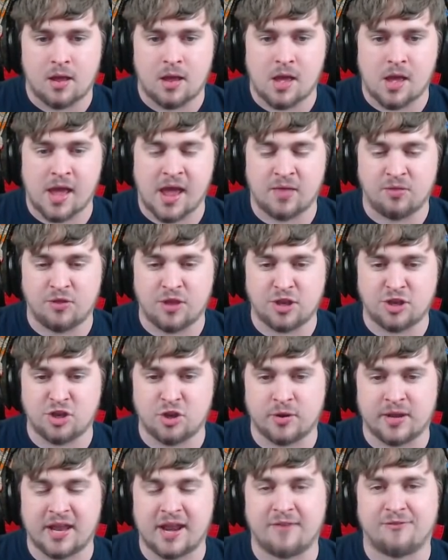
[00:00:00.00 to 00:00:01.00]
And then you
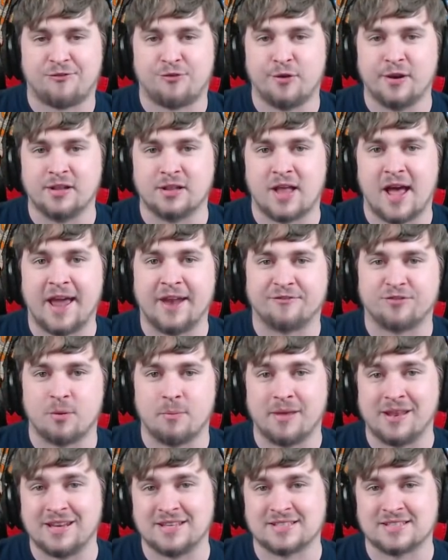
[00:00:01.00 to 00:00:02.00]
get a free light from
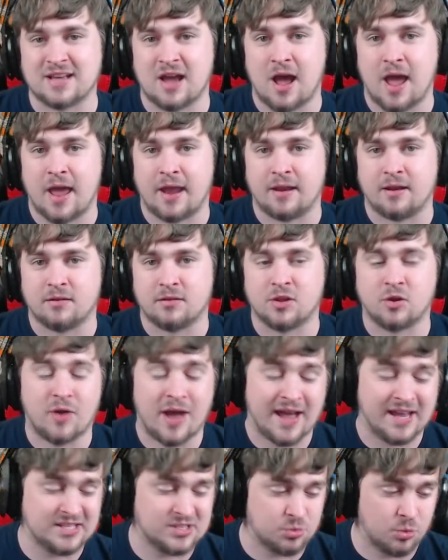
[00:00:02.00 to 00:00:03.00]
any side. The
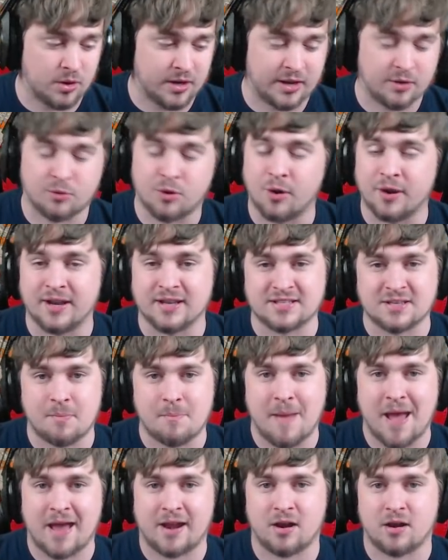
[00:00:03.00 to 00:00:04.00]
last one, it really doesn't
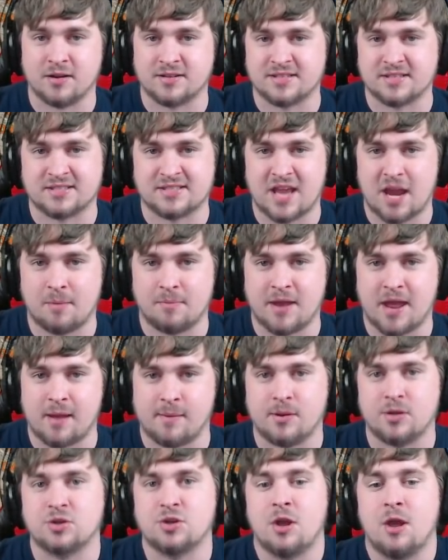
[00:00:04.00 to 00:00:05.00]
matter. It's the same
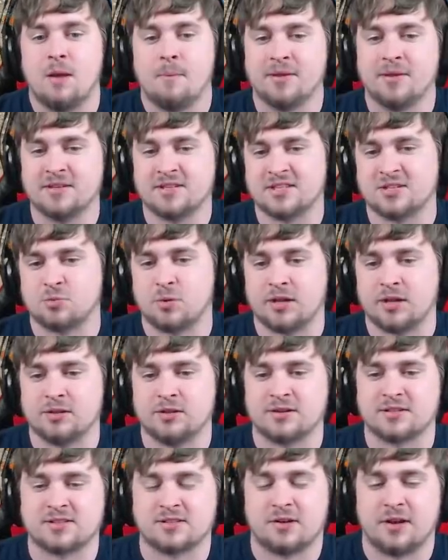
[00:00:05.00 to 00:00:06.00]
damage. But this is what it
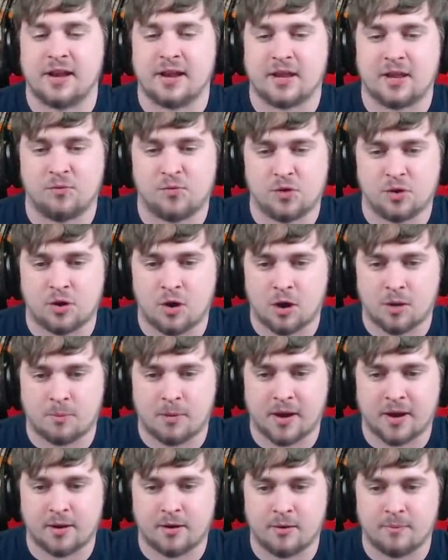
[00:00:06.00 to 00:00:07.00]
looks like. If you guard
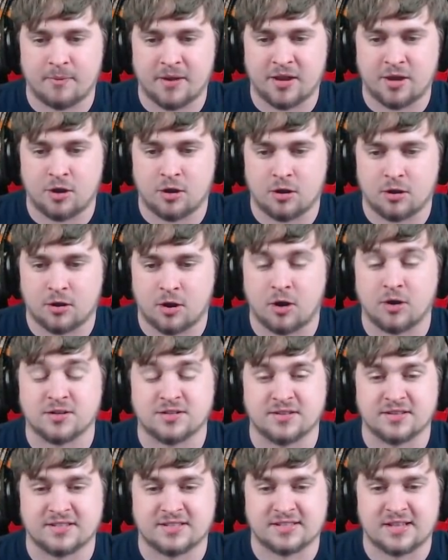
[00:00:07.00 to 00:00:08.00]
break them and your guard's
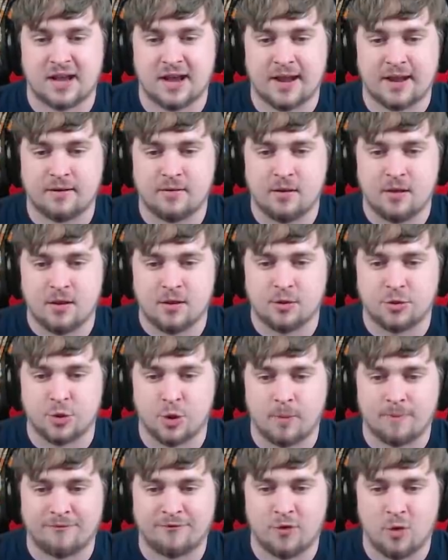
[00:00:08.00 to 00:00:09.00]
on the side, throw
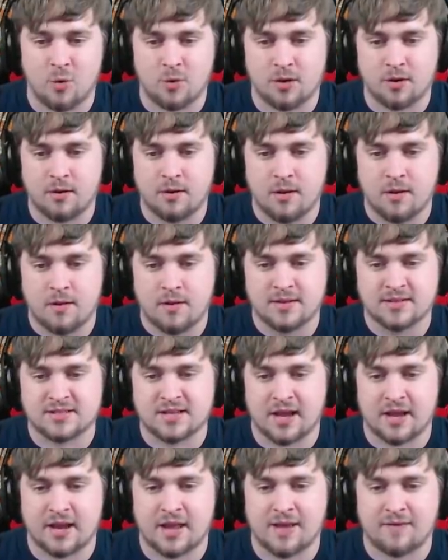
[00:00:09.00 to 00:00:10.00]
them forward,
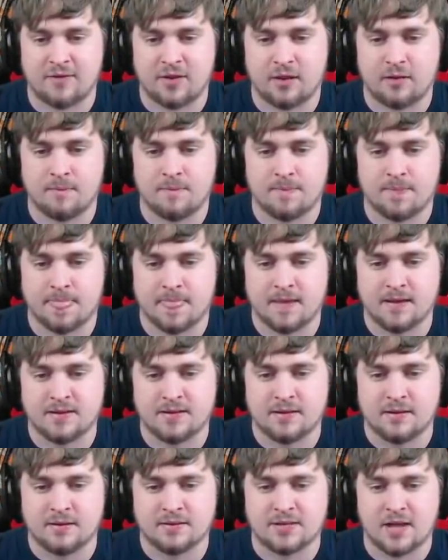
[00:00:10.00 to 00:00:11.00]
side heavy,
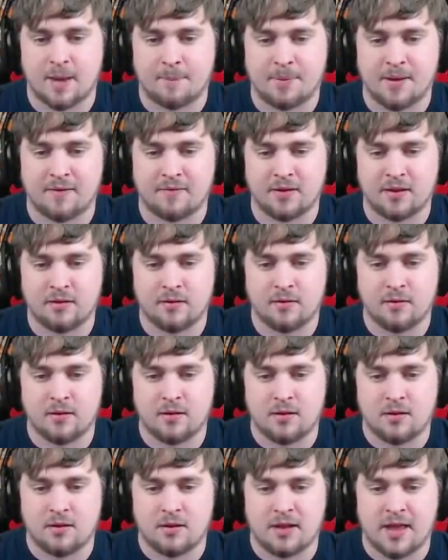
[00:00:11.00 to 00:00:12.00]
top heavy,
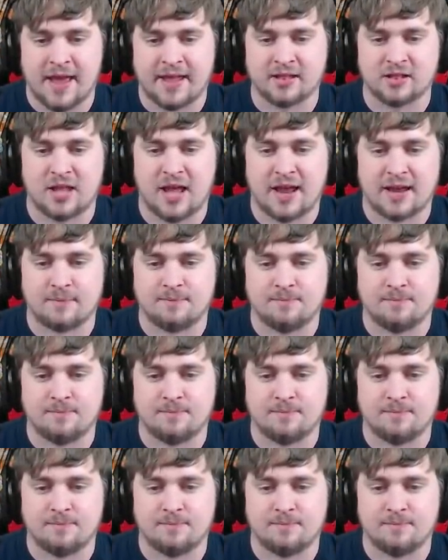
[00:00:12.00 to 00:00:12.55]
and light.